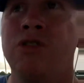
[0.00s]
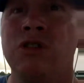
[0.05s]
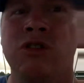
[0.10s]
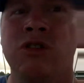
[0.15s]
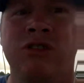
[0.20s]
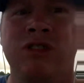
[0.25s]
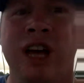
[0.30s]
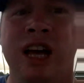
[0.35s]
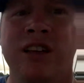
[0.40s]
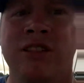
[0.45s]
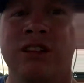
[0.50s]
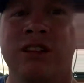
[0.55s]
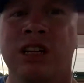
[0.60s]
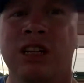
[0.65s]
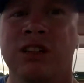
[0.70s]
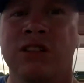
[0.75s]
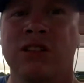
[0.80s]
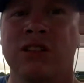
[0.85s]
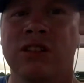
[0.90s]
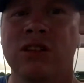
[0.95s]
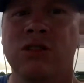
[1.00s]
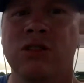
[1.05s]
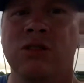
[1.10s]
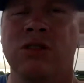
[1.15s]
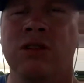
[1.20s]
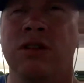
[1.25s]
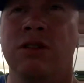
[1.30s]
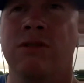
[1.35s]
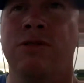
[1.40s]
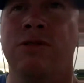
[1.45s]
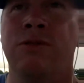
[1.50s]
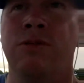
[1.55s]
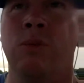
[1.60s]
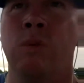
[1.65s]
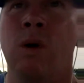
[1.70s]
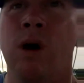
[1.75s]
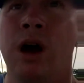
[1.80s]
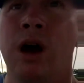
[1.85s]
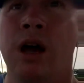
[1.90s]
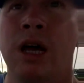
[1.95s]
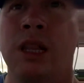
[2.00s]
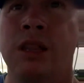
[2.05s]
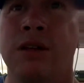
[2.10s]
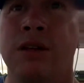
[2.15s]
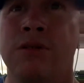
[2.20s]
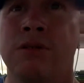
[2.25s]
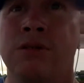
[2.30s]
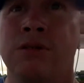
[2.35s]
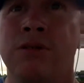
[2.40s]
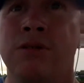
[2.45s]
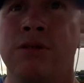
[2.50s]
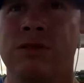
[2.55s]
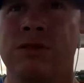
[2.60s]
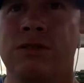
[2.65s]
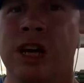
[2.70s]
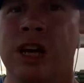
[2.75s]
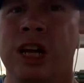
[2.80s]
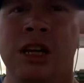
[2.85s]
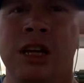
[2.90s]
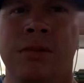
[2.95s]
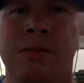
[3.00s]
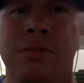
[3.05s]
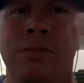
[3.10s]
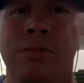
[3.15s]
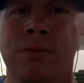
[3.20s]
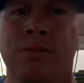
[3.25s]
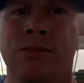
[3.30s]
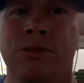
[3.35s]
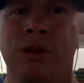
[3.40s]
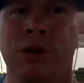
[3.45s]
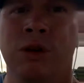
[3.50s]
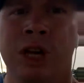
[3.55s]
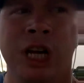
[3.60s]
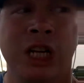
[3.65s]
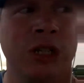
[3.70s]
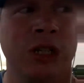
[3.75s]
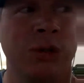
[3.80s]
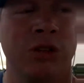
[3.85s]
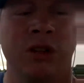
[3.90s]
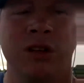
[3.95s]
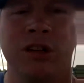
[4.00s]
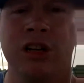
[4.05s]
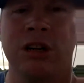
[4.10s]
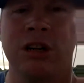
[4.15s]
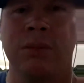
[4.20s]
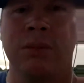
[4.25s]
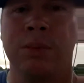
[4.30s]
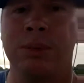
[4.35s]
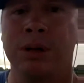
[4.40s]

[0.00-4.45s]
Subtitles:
used as an excuse of why their stadium's location was a terrible